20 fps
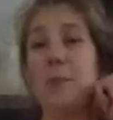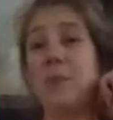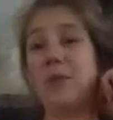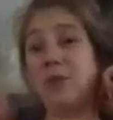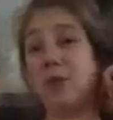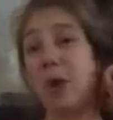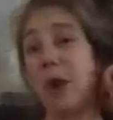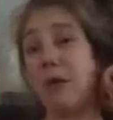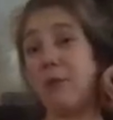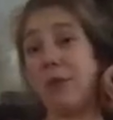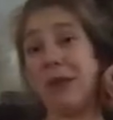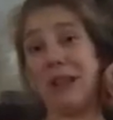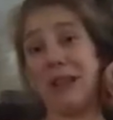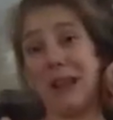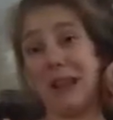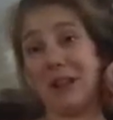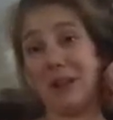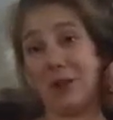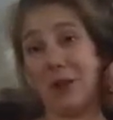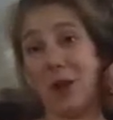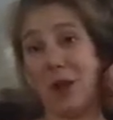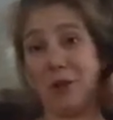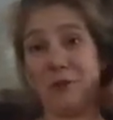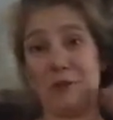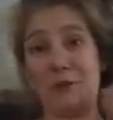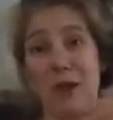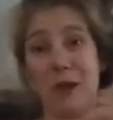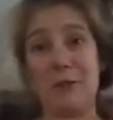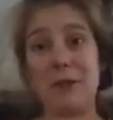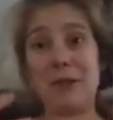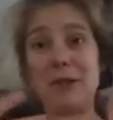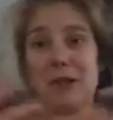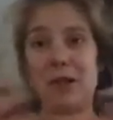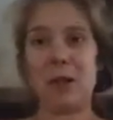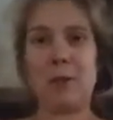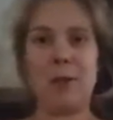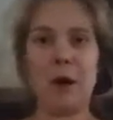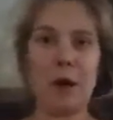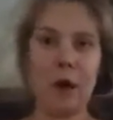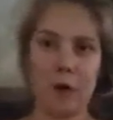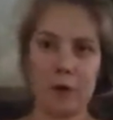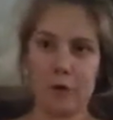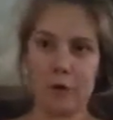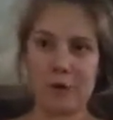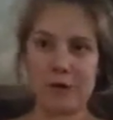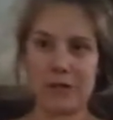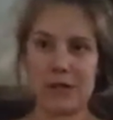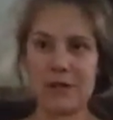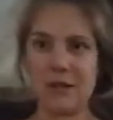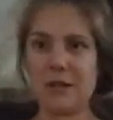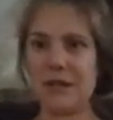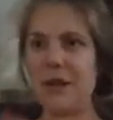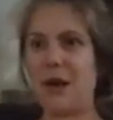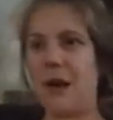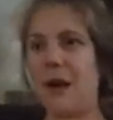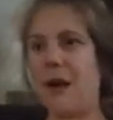So I really like the cloth for that reason, among other reasons.